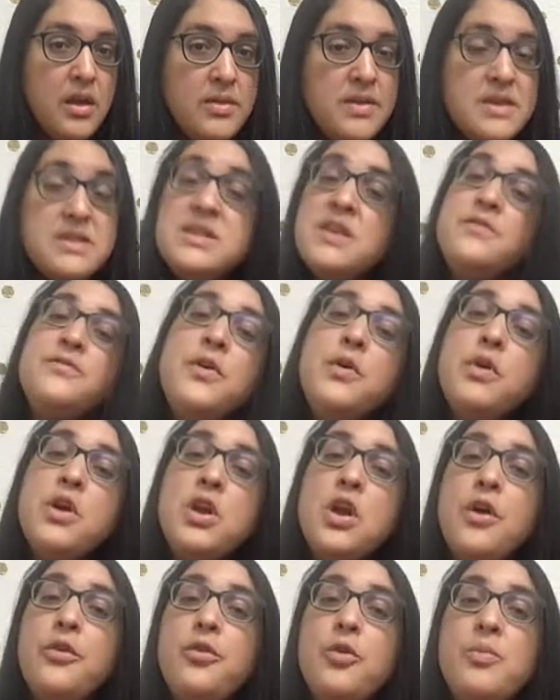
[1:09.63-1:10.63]
This info
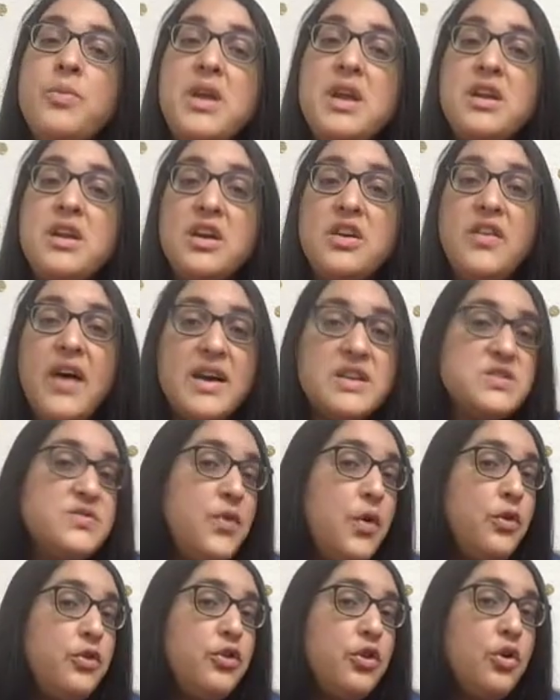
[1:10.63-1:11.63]
can also be in a class
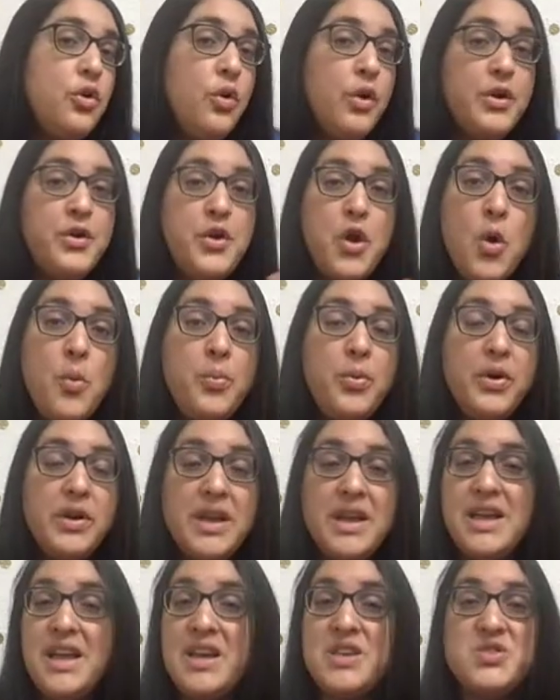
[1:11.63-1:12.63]
folder or notebook
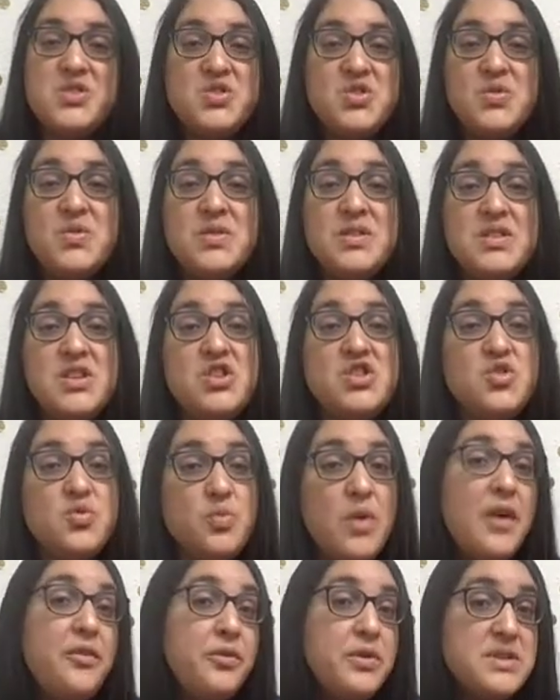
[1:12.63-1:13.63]
in case students need to
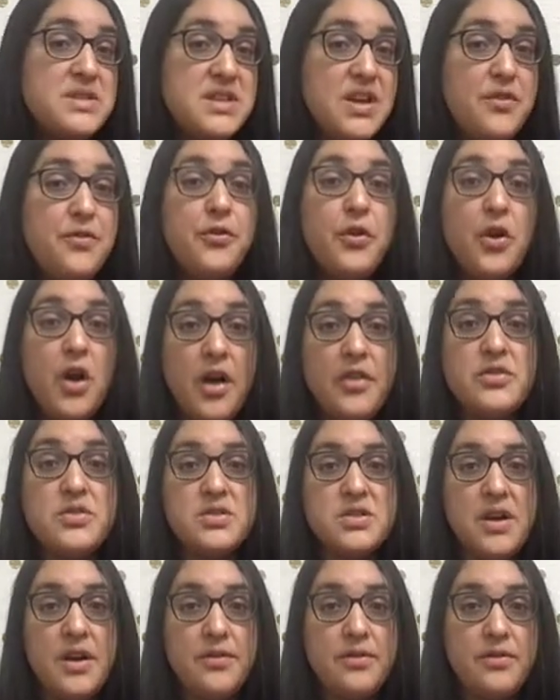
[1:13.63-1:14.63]
reference it for other
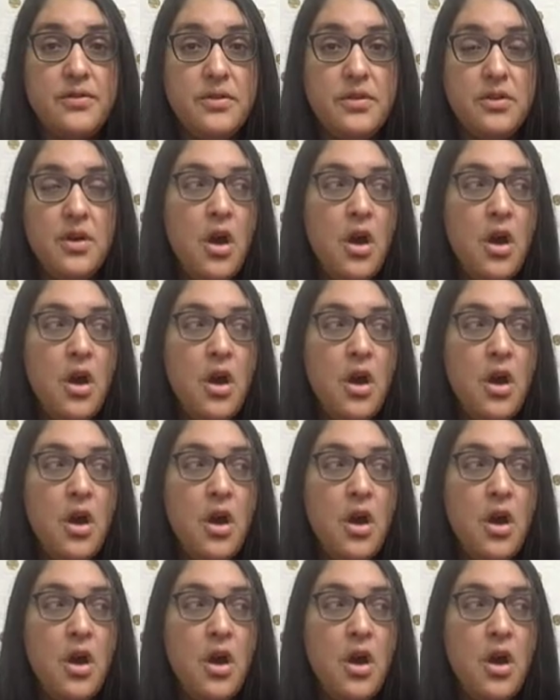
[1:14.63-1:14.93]
stuff.